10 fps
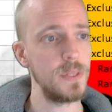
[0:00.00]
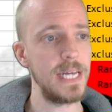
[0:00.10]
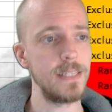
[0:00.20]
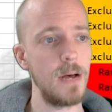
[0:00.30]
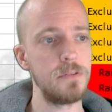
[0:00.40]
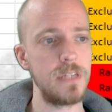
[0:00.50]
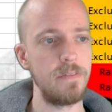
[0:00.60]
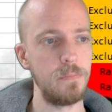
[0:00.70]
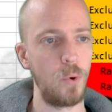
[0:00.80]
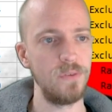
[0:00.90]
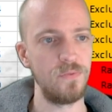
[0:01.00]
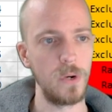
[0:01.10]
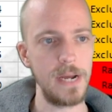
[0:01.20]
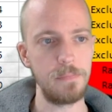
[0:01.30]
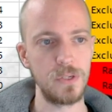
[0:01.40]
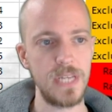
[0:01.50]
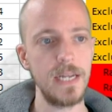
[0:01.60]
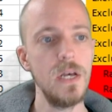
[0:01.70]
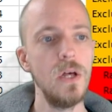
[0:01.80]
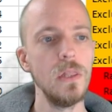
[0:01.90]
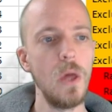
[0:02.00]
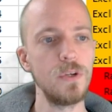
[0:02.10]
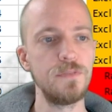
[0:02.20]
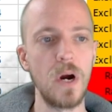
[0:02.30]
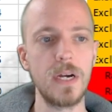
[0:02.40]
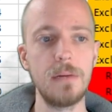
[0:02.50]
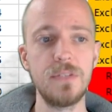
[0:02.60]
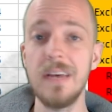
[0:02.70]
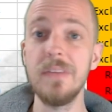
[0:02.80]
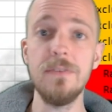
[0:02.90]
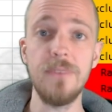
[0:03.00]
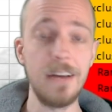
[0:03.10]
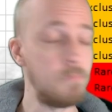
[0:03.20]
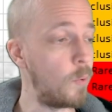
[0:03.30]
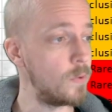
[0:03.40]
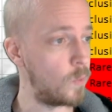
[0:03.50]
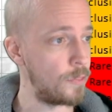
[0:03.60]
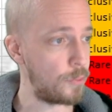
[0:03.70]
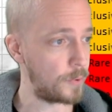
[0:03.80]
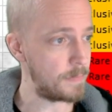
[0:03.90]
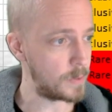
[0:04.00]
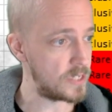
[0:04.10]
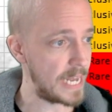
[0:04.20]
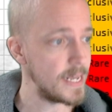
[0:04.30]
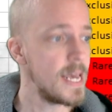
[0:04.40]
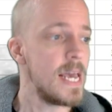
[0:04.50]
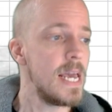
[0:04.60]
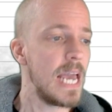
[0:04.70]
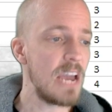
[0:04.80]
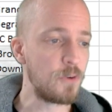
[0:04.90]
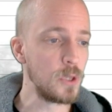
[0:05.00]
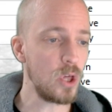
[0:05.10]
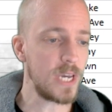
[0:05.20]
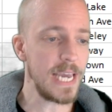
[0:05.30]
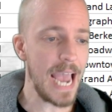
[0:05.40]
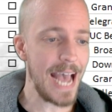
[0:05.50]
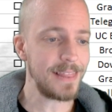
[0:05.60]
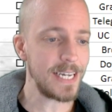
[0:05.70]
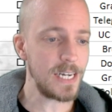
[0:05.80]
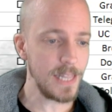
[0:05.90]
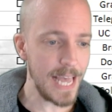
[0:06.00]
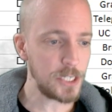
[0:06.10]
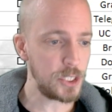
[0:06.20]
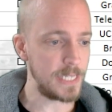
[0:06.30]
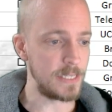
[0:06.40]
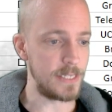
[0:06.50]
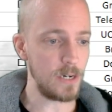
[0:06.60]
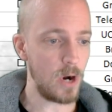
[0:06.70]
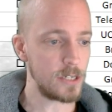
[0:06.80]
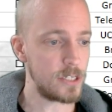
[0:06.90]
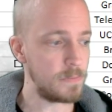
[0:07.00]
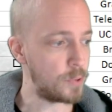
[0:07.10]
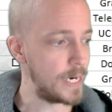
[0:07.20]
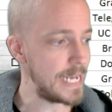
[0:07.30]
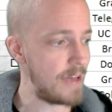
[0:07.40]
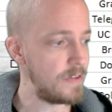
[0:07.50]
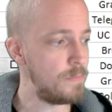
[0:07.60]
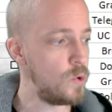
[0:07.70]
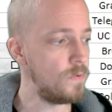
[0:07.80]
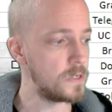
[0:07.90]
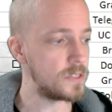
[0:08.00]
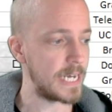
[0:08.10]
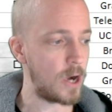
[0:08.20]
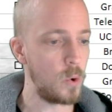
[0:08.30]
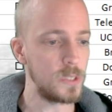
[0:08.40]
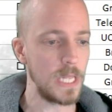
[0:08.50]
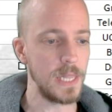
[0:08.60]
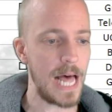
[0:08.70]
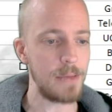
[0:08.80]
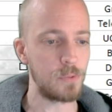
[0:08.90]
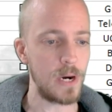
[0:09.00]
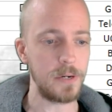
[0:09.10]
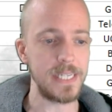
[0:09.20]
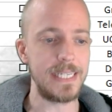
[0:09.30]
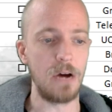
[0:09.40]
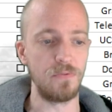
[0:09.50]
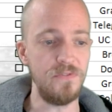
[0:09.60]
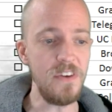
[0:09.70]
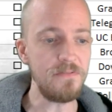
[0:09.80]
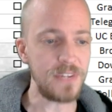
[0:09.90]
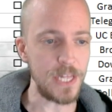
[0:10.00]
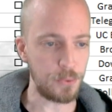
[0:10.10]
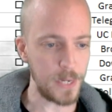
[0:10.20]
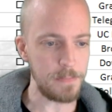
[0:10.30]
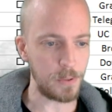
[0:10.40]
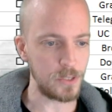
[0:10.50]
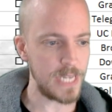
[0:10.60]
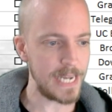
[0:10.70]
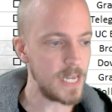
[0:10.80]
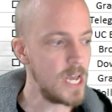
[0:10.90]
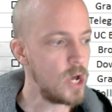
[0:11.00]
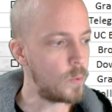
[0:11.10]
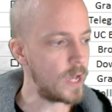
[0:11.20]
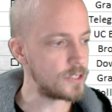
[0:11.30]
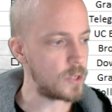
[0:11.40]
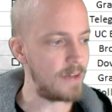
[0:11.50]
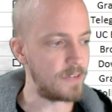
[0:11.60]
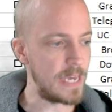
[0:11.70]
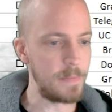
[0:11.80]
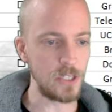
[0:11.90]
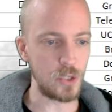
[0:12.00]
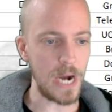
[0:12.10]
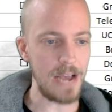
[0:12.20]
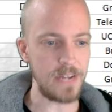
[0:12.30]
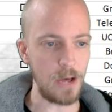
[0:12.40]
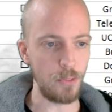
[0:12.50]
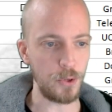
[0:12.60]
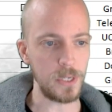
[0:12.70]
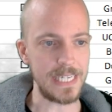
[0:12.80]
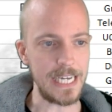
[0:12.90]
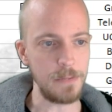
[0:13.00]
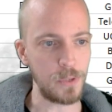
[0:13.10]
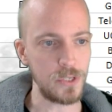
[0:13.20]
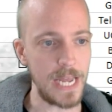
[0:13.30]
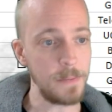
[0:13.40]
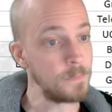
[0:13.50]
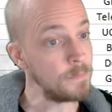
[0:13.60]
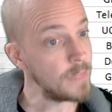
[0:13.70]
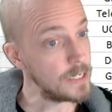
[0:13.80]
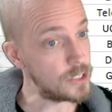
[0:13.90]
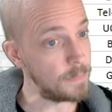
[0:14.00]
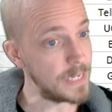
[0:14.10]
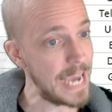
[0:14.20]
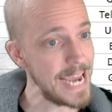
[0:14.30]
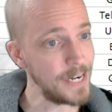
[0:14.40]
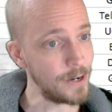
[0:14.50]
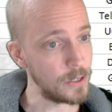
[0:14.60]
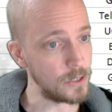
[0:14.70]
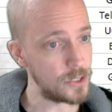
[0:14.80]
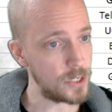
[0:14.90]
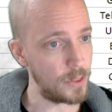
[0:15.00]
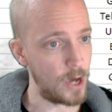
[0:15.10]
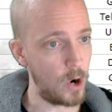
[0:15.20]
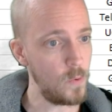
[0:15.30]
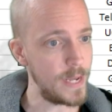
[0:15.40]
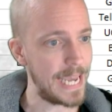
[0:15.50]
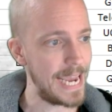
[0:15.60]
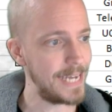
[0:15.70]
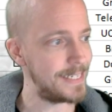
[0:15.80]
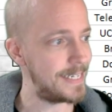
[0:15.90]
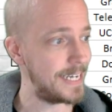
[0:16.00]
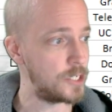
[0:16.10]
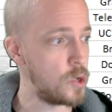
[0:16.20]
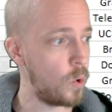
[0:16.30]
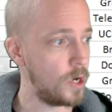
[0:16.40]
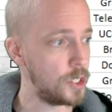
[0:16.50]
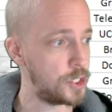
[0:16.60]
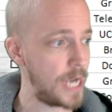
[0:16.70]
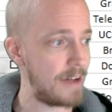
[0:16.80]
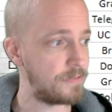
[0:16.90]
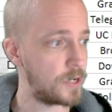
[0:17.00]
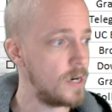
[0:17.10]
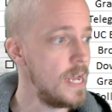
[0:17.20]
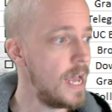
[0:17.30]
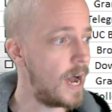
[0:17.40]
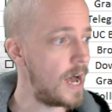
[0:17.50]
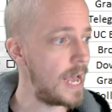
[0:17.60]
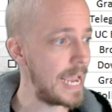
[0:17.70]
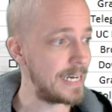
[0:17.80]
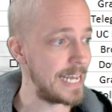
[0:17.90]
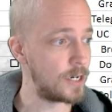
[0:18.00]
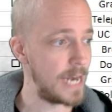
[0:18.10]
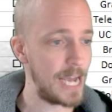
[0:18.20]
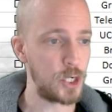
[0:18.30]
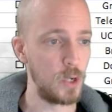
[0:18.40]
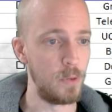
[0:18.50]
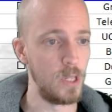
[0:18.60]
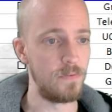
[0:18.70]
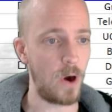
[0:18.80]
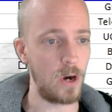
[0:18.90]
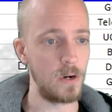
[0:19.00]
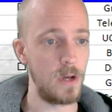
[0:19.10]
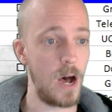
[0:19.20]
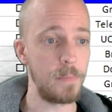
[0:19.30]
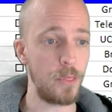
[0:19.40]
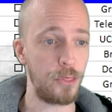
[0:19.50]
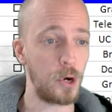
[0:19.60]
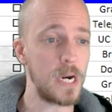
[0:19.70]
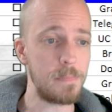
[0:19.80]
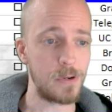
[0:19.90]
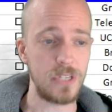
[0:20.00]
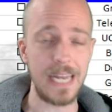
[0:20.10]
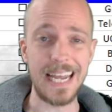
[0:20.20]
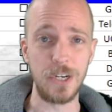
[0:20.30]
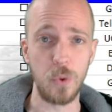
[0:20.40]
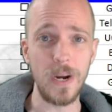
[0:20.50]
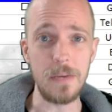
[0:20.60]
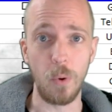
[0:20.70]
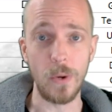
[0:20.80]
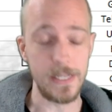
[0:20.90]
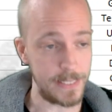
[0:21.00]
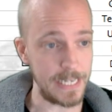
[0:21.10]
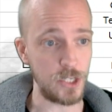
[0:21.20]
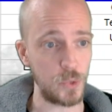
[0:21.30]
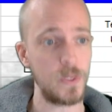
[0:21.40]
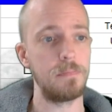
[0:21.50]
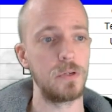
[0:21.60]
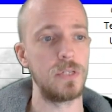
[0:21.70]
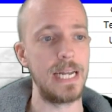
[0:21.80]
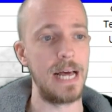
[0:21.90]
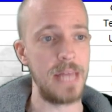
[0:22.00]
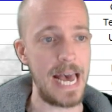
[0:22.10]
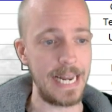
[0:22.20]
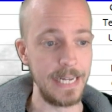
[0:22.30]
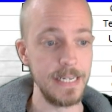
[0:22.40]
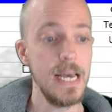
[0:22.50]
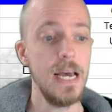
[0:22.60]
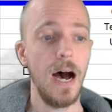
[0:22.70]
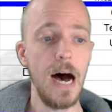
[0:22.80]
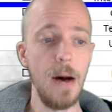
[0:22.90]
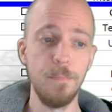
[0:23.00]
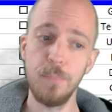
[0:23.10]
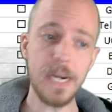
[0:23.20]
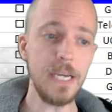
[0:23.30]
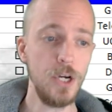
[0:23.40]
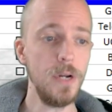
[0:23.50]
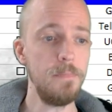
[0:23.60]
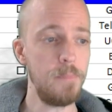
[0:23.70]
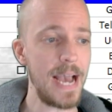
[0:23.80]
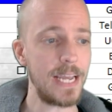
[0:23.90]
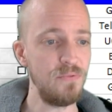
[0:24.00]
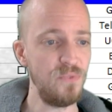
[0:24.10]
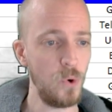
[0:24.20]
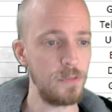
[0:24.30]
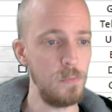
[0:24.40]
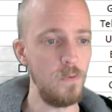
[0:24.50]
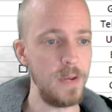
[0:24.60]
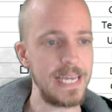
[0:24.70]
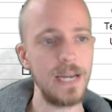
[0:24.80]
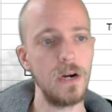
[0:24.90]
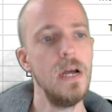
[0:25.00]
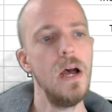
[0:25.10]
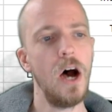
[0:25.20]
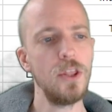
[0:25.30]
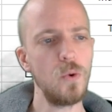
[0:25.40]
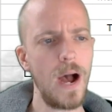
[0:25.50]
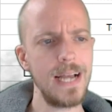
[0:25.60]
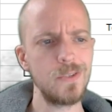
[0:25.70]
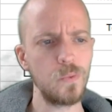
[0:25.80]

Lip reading: That's up 7.48%. Lowest markup 75.13%. If we're looking at the collections, there are some pretty heavy movers, like Oakland Libraries down 53%. We also have Gibbons Drive down 13%. Some gainers, though, we can't ignore Shafter and International Boulevard up 30% and 20.63% on that end. Pretty good back and forth movement here. Otherwise,